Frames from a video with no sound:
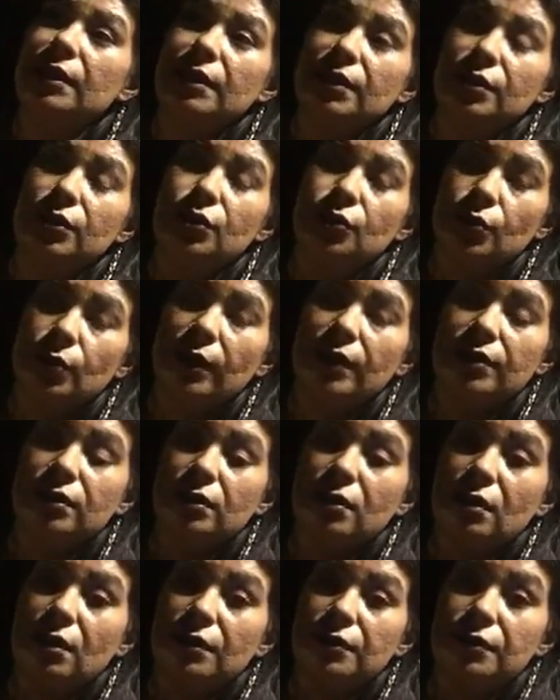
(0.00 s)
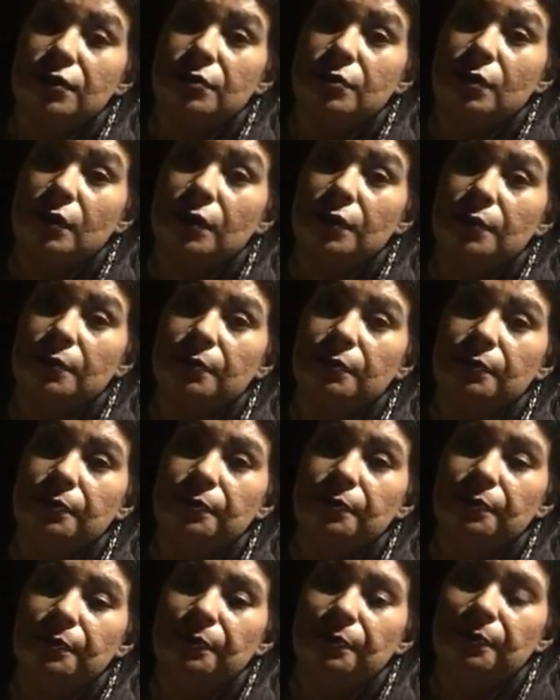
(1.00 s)
is trying to cause you harm.
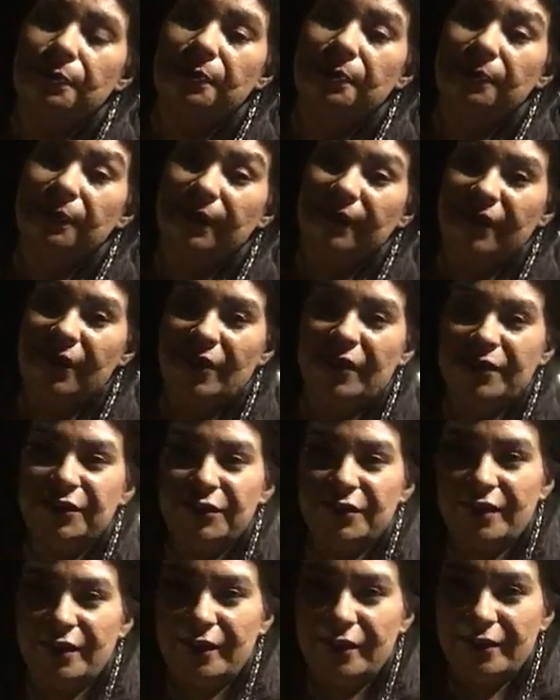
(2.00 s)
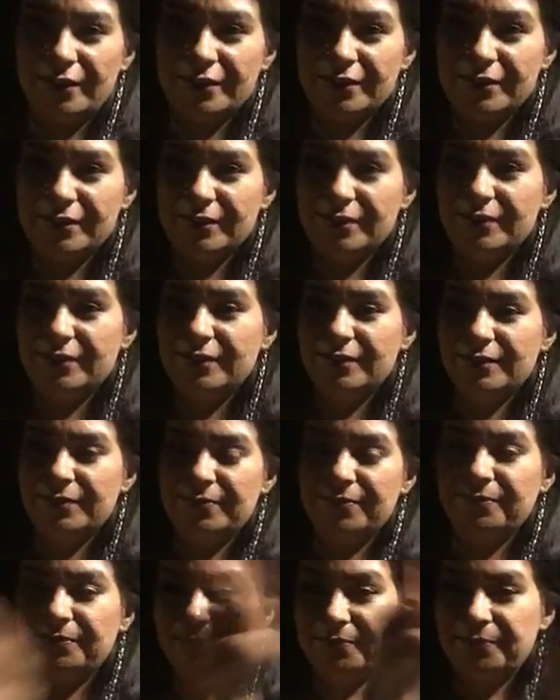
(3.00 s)
Alright, you guys.
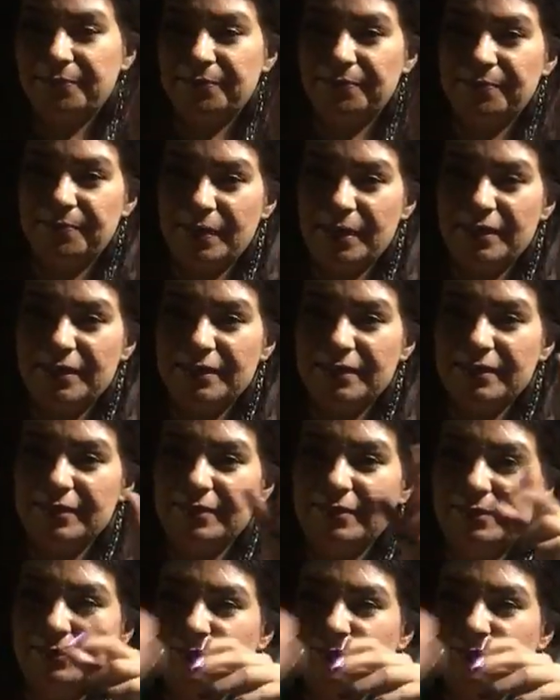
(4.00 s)
Peace.